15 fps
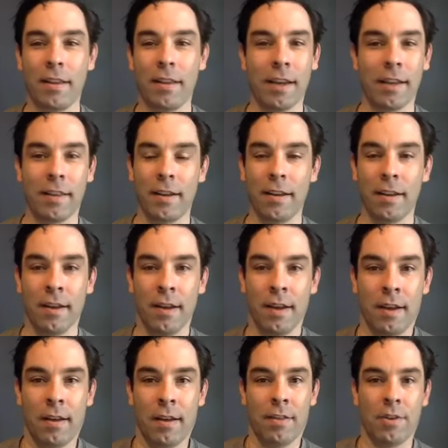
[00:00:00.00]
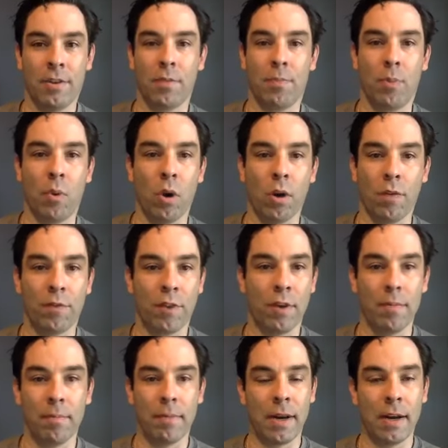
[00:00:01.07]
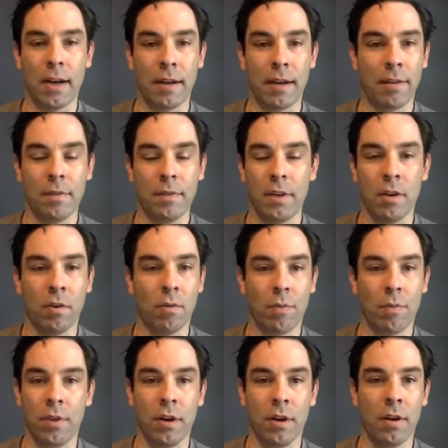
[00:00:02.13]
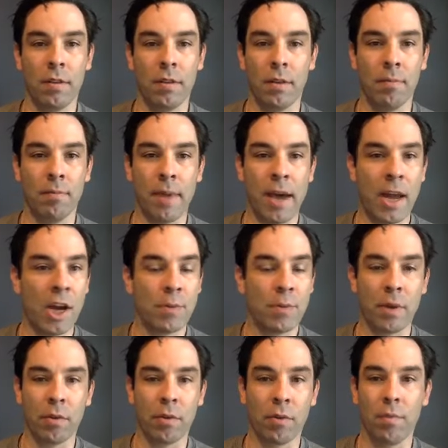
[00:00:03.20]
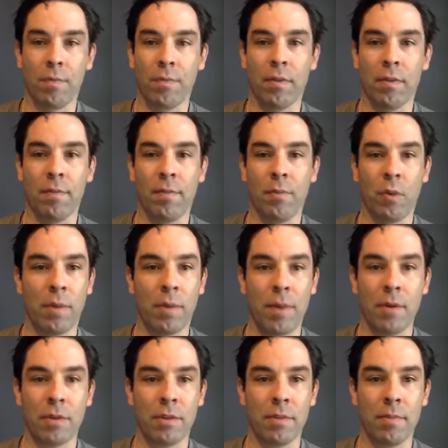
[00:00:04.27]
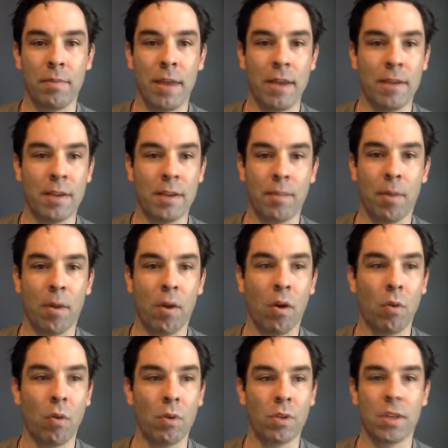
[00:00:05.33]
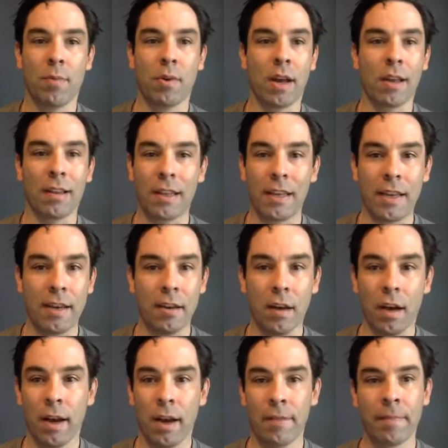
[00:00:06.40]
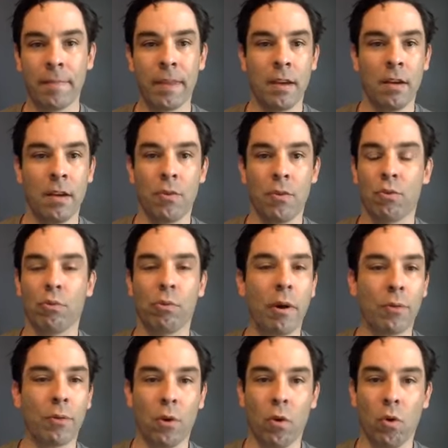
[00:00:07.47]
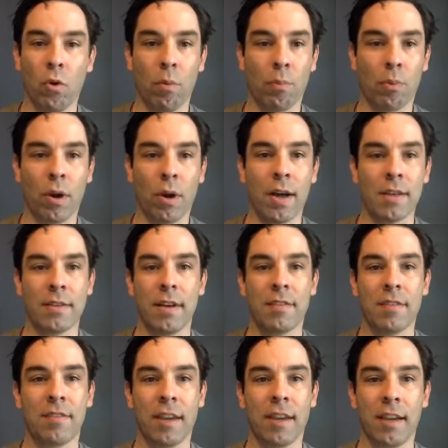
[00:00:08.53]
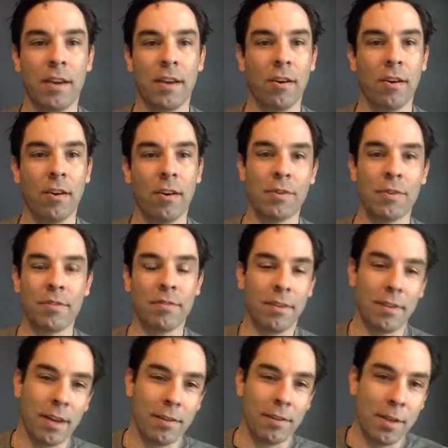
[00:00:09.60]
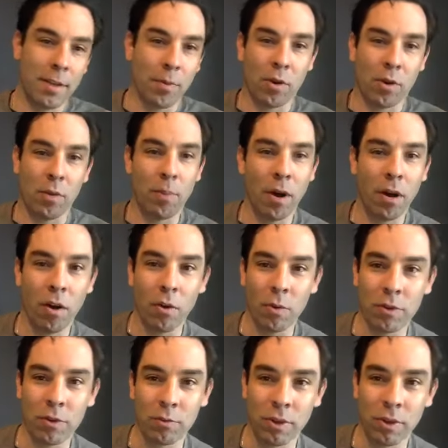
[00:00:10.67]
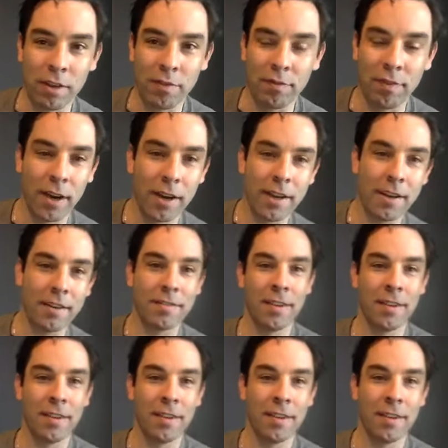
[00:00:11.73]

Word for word: Like the support from, you know, the management group from Winnipeg was amazing. Paul was someone I leaned on throughout the whole process. Like, you know, he was typical. Paul was really funny and,